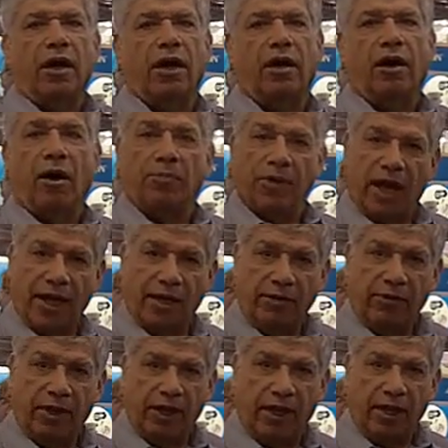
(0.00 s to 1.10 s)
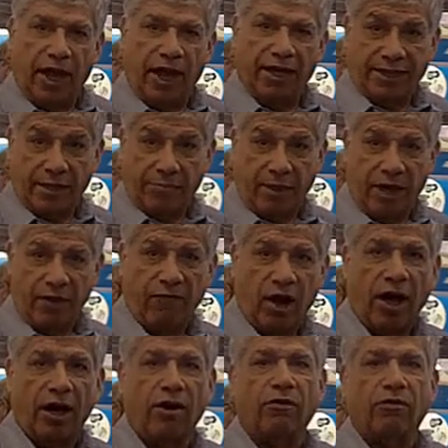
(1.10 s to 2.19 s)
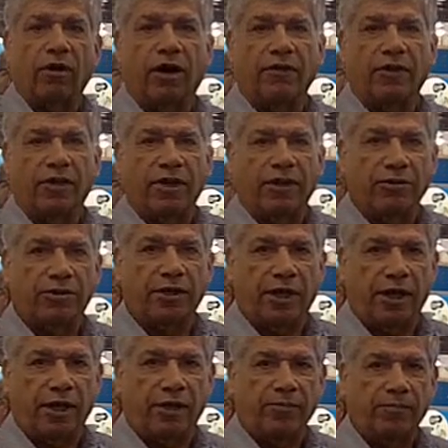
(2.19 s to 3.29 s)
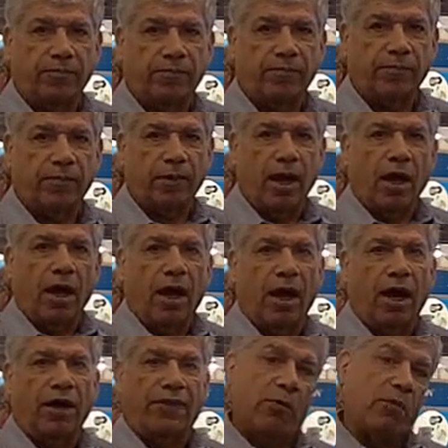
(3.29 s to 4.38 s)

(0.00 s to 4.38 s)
obtain the SNP file of the DUT,